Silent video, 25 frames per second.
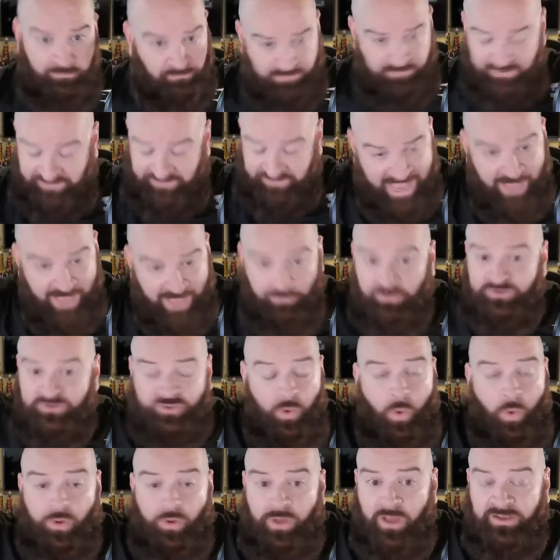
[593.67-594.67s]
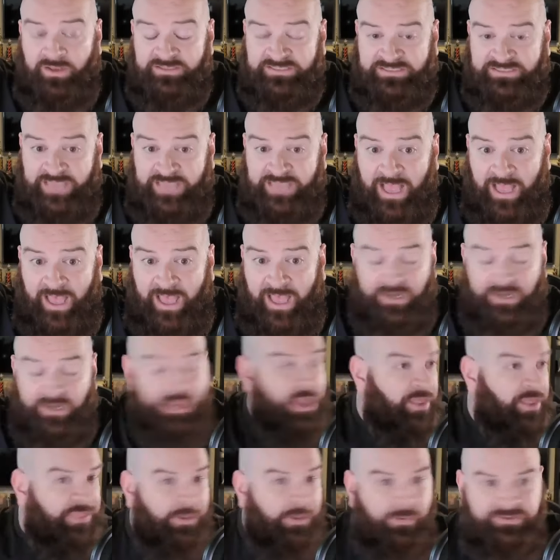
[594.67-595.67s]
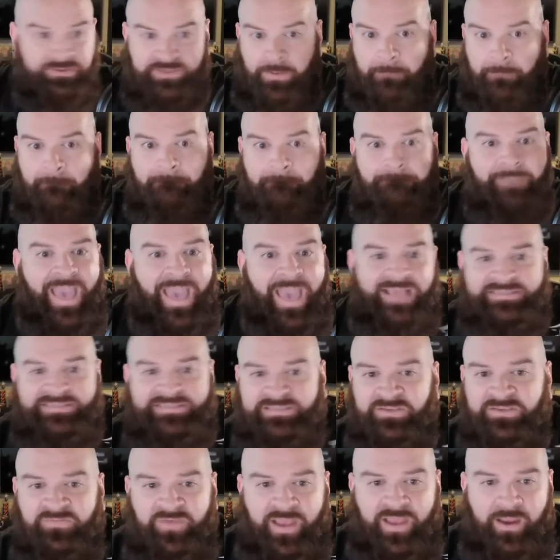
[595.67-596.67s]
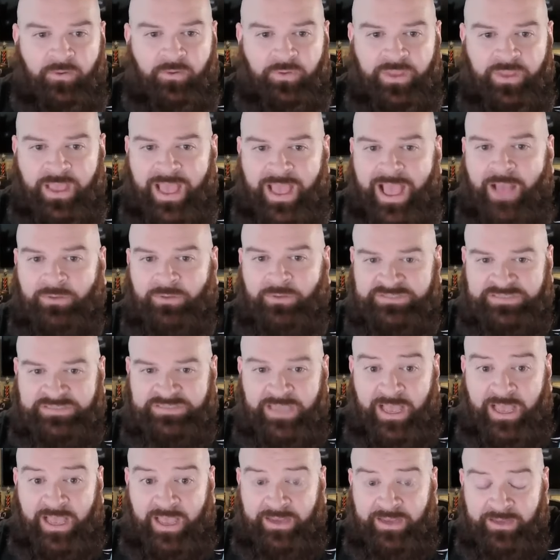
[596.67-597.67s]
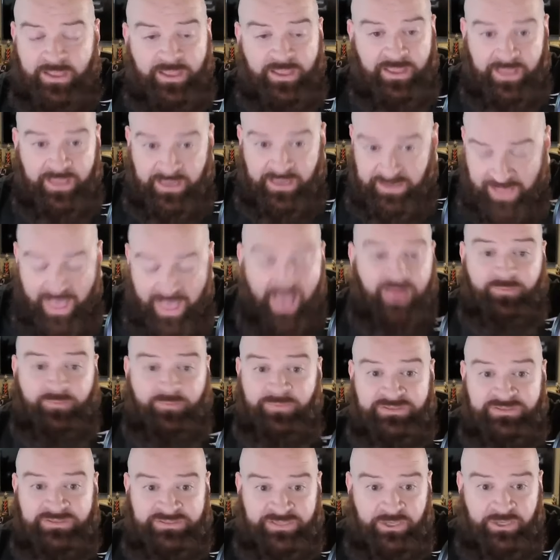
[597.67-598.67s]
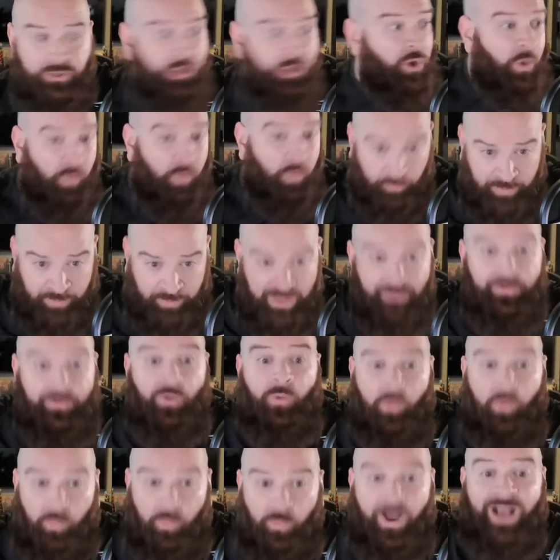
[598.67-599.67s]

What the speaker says: The game was going on inside. There was a massive area outside in Edmonton where people were